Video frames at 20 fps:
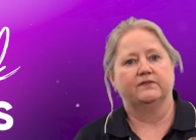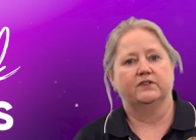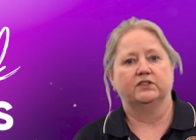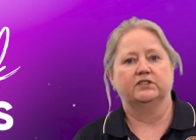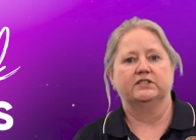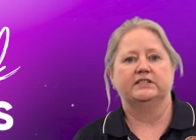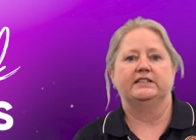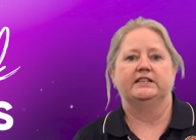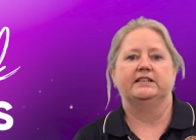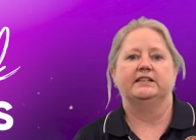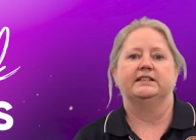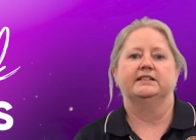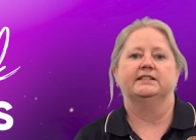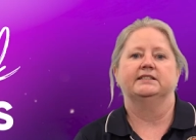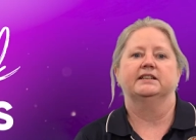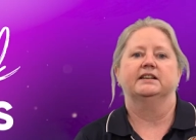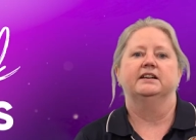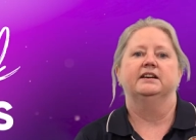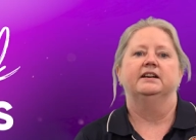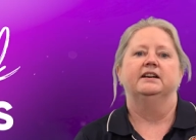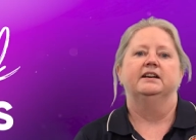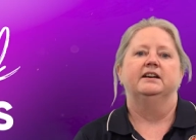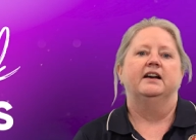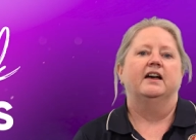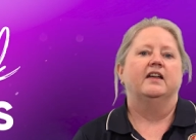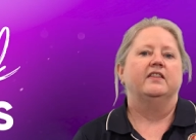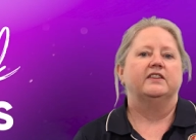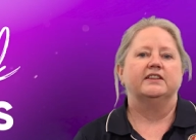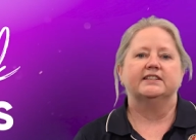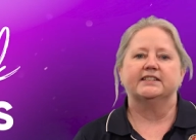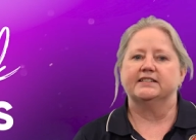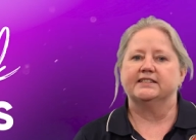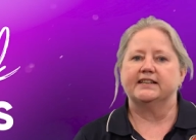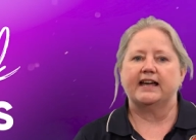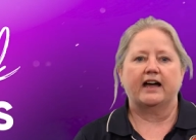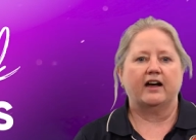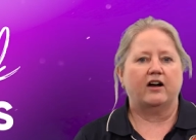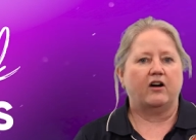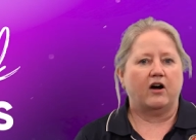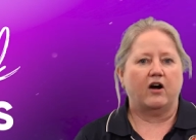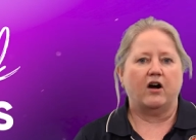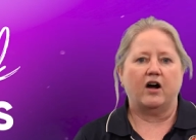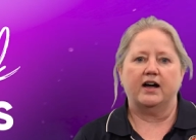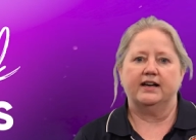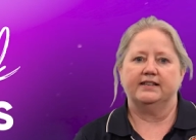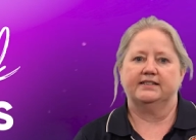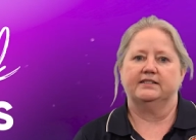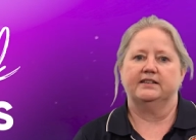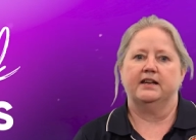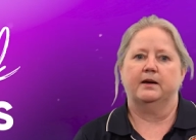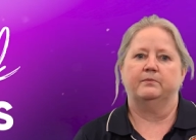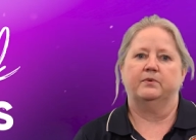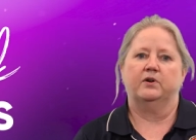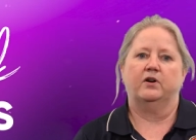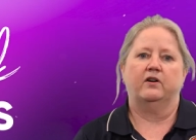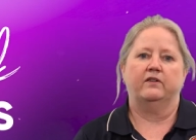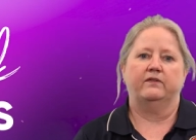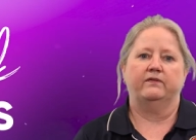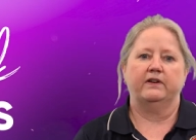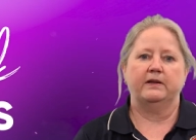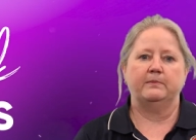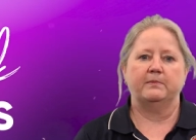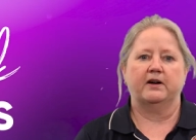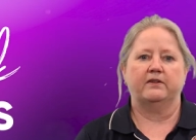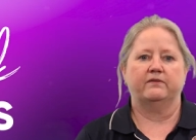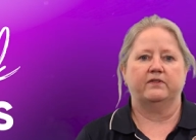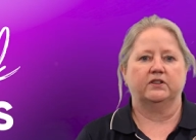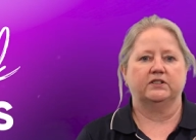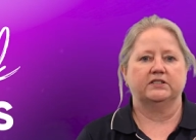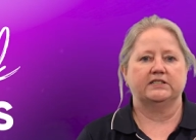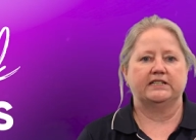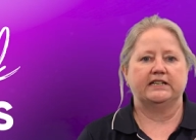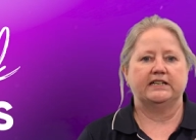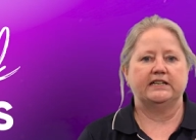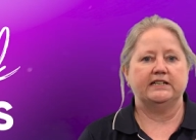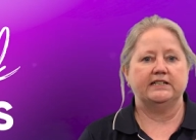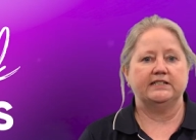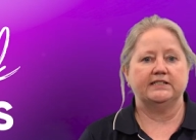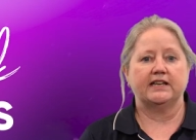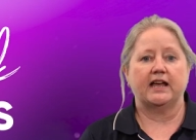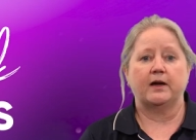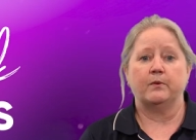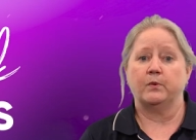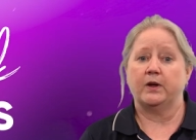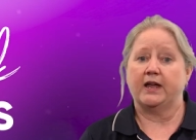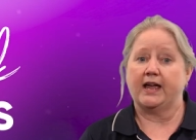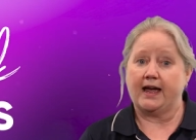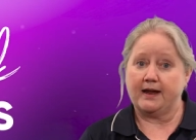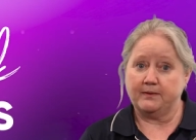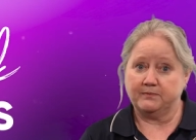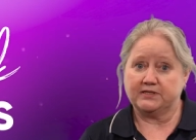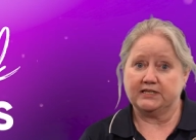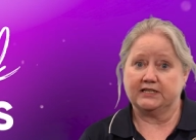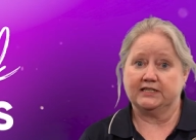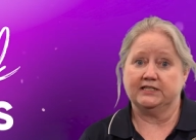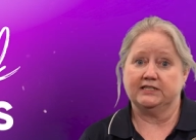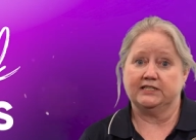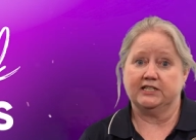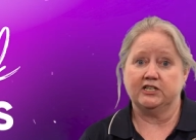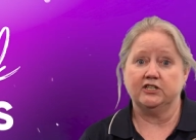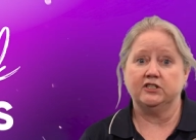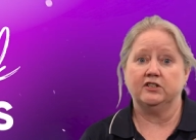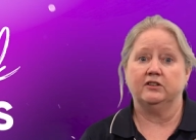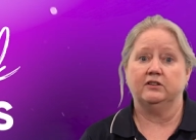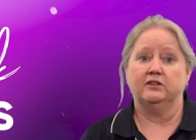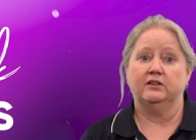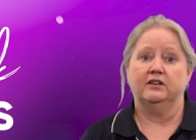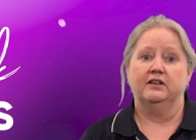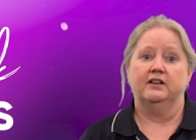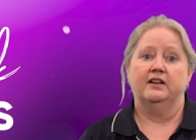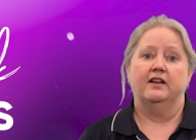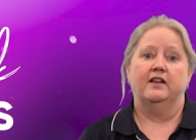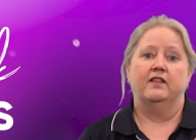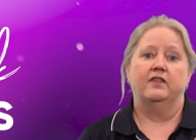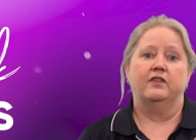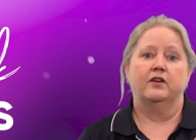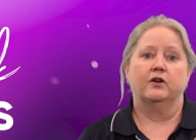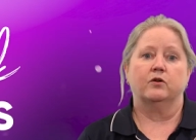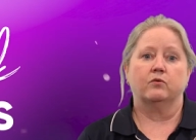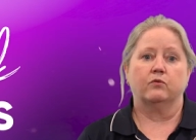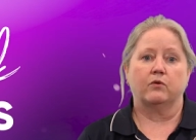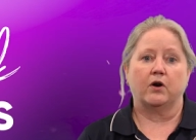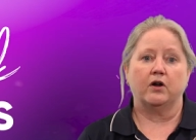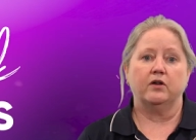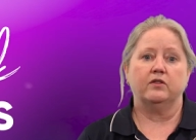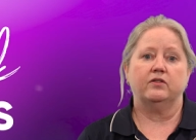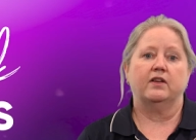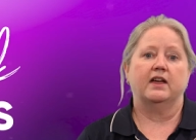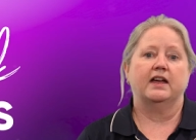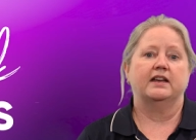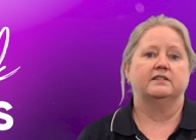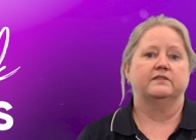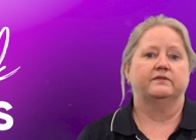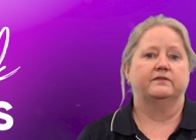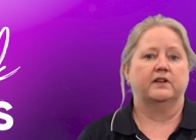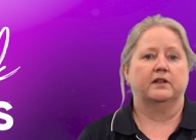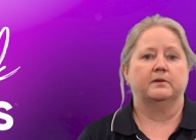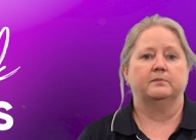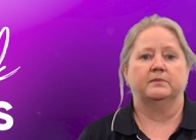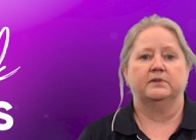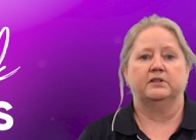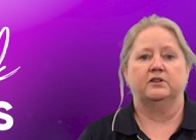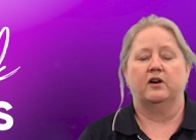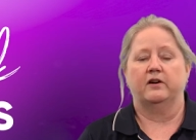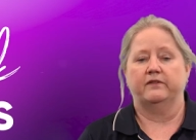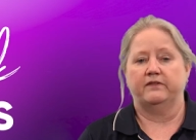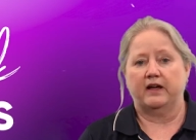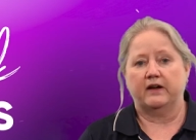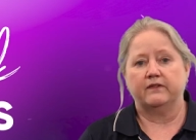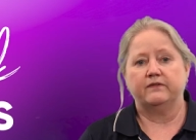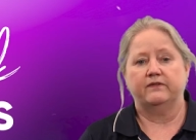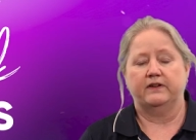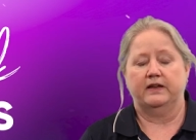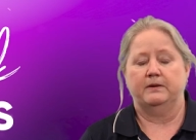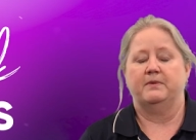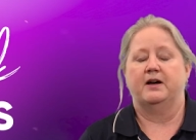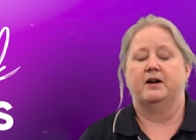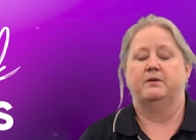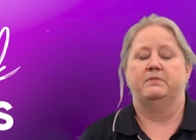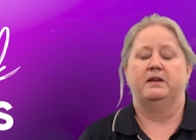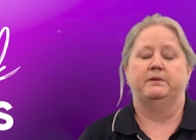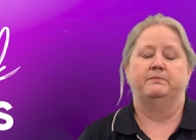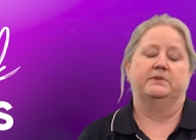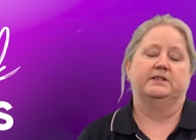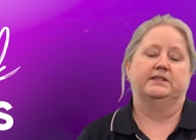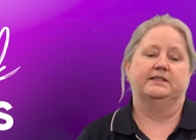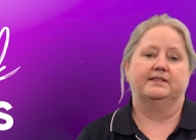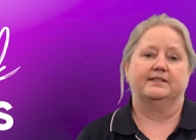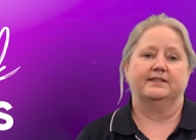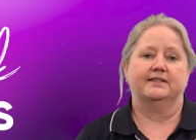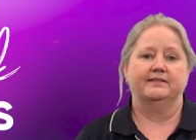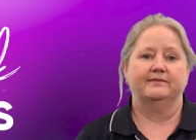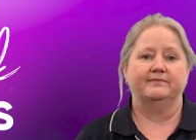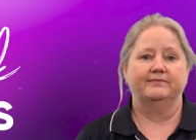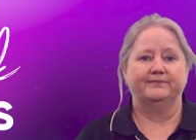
volunteers. This is our highest number of female volunteers and we aim to continue the growth and development of our female members.